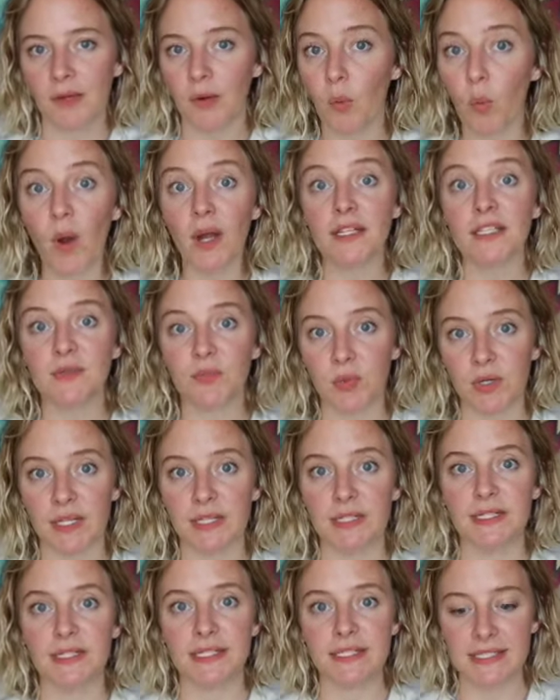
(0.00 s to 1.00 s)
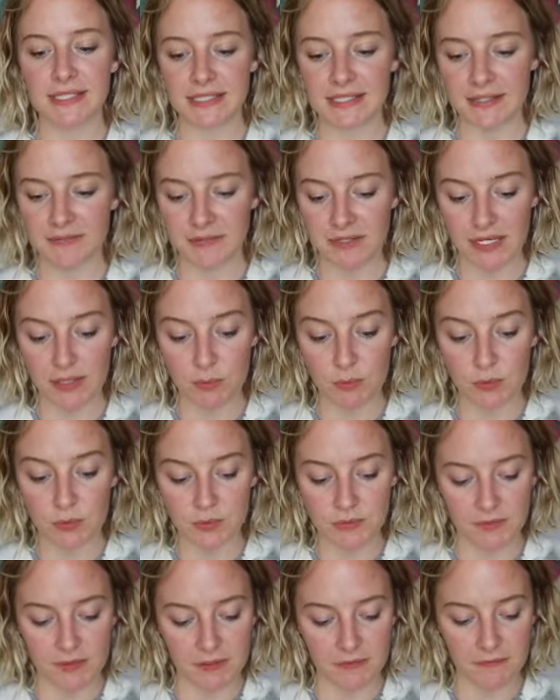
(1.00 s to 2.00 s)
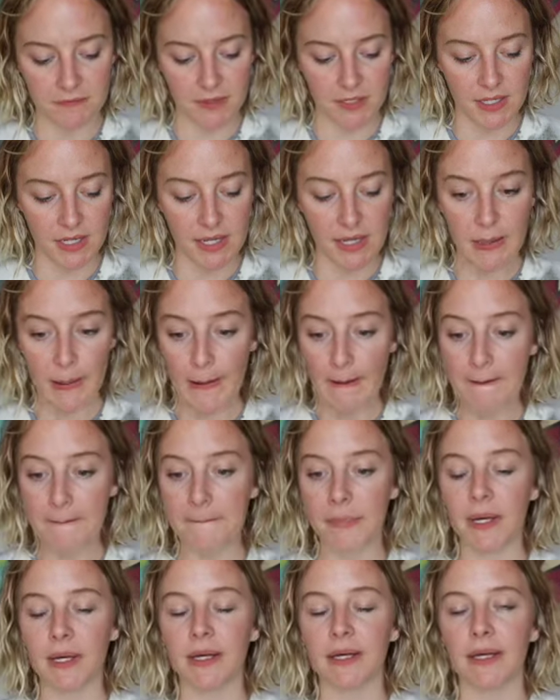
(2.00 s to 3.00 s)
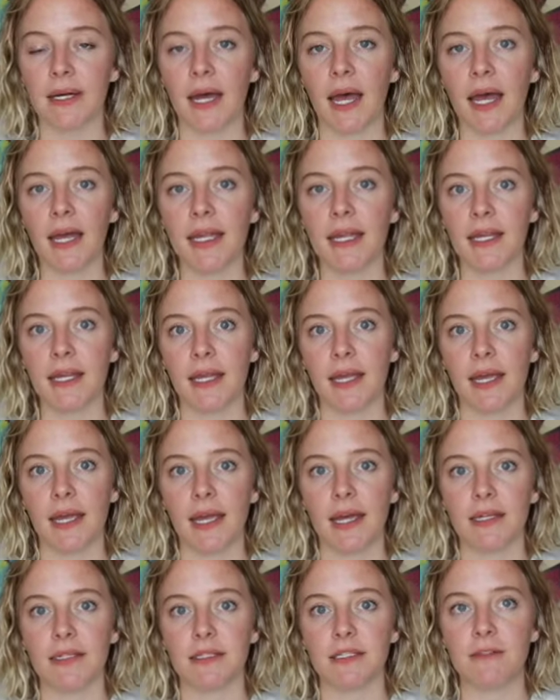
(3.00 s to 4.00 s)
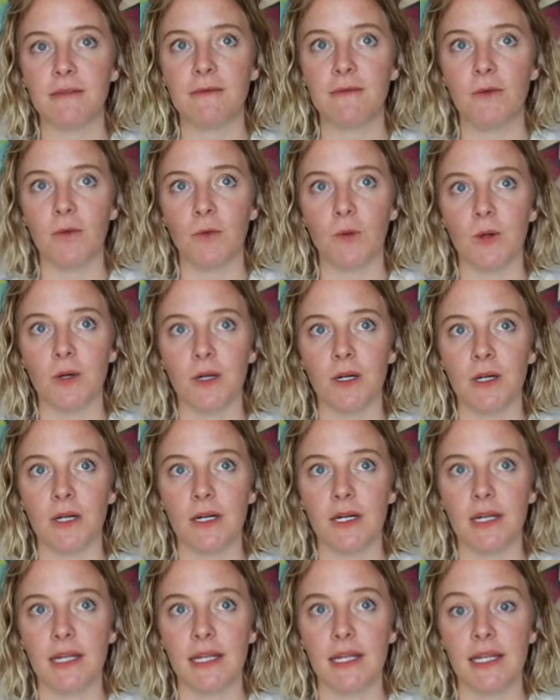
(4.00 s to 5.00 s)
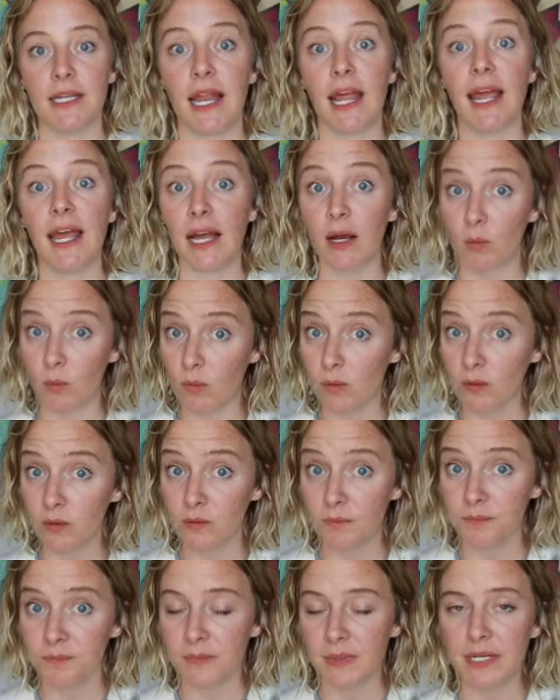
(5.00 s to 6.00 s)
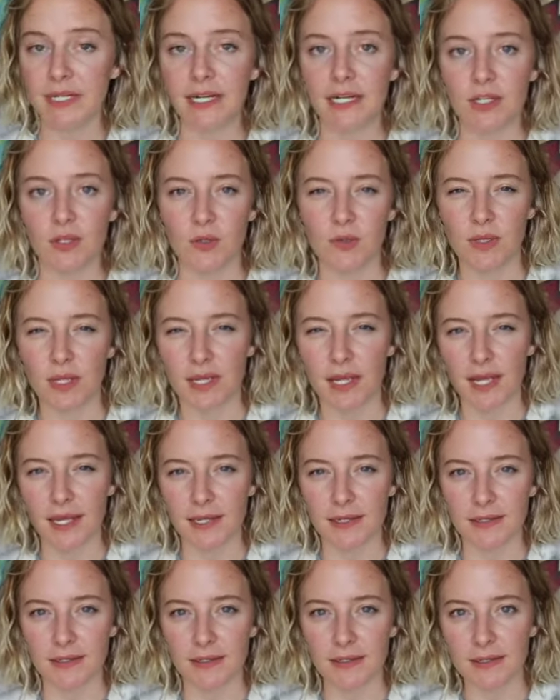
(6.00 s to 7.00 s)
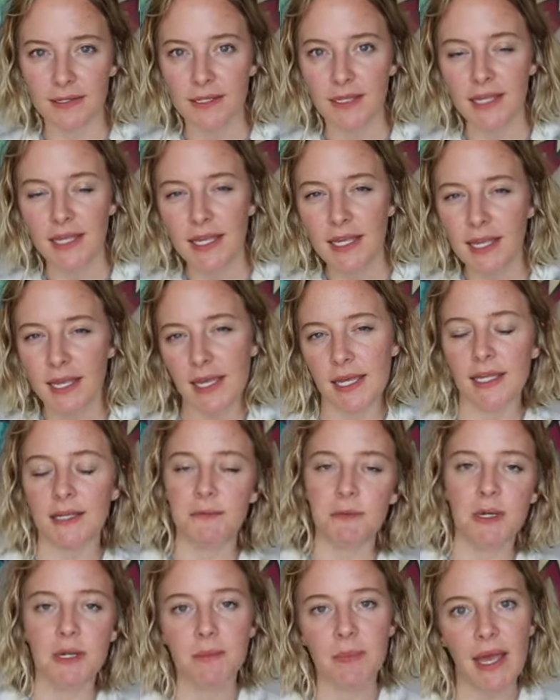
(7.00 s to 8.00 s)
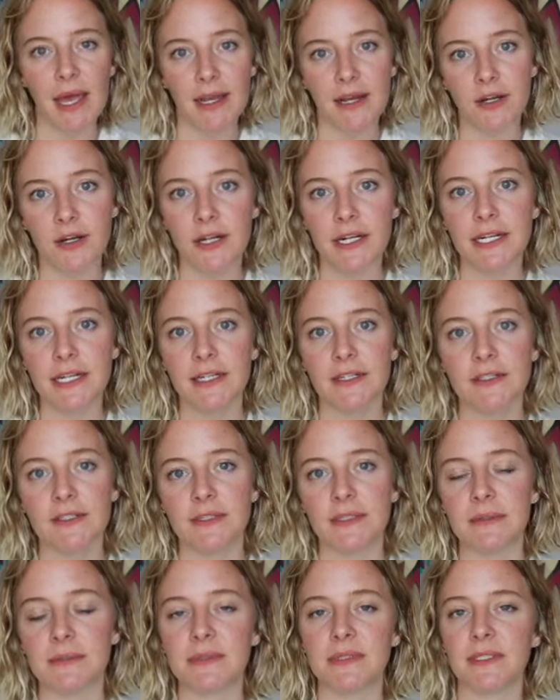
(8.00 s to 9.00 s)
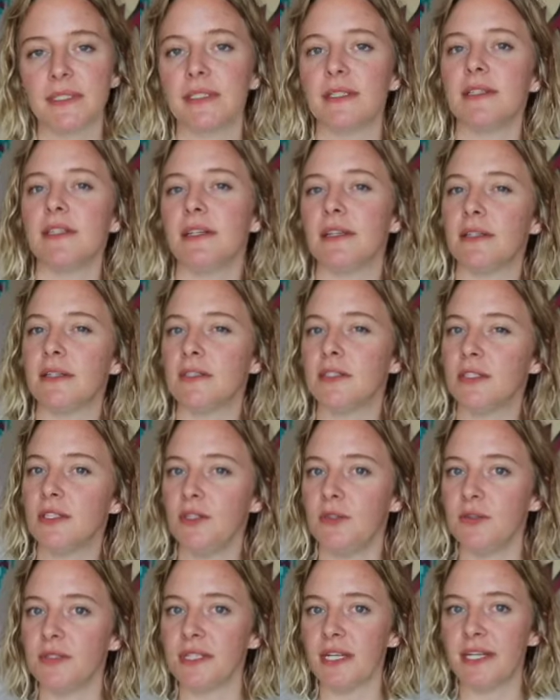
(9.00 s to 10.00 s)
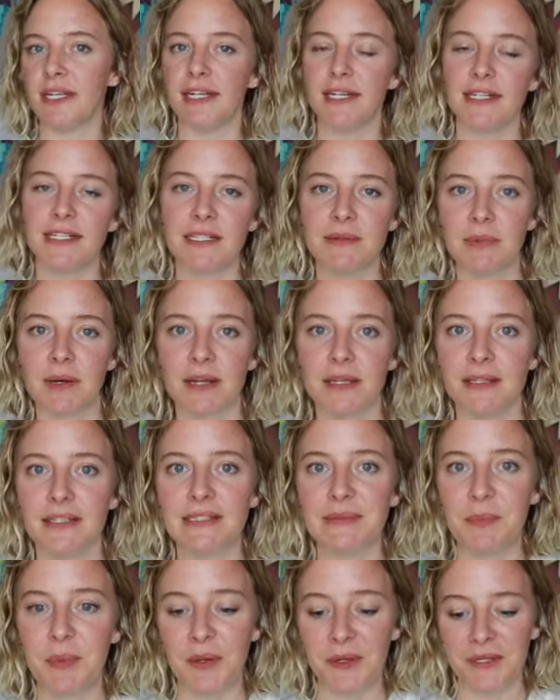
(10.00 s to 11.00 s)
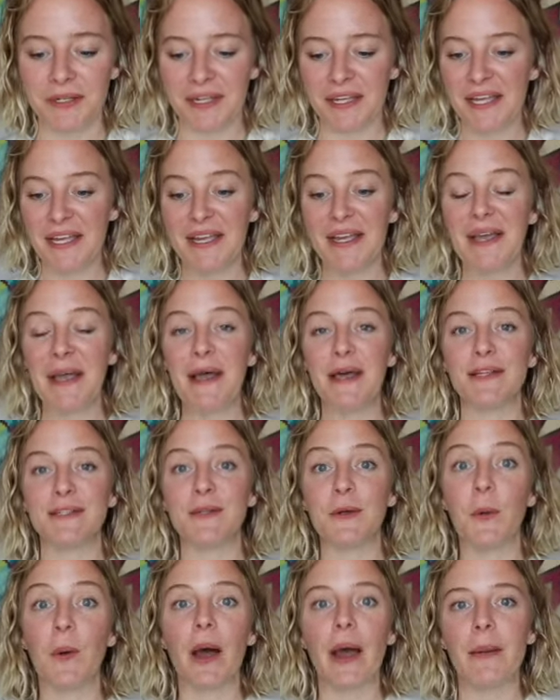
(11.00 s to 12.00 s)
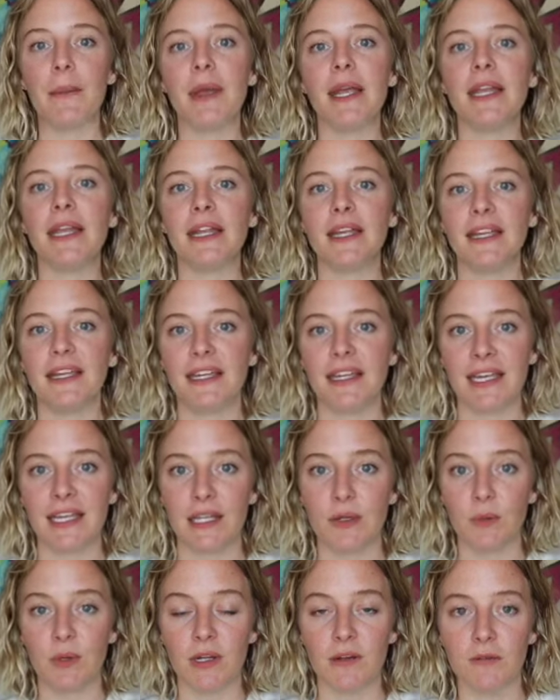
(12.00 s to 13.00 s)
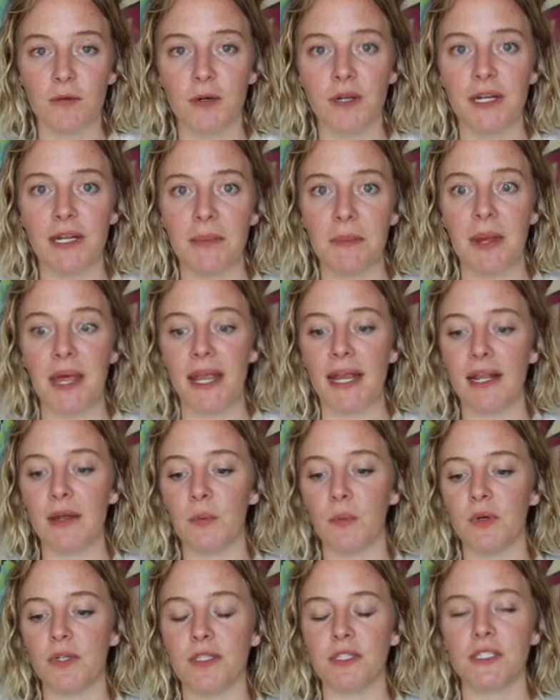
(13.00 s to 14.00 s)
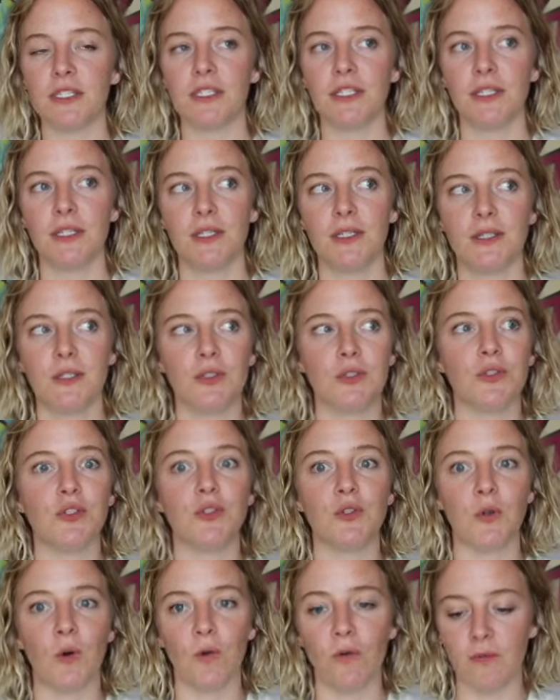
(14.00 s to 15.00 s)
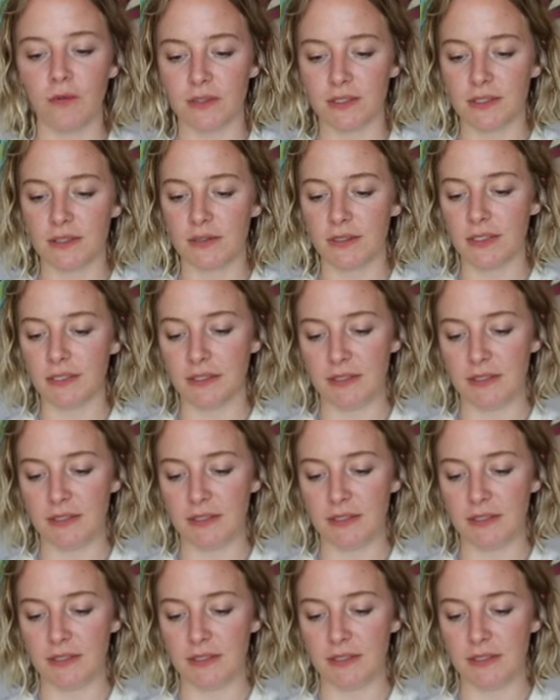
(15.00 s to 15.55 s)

widespread, tons of stuff in it, which was very fun. But Ike asked for an owl, and I knew they had a Hedwig pattern in here, so it was like the excuse I needed to buy this book. So I made Hedwig for him, and it was so fun. So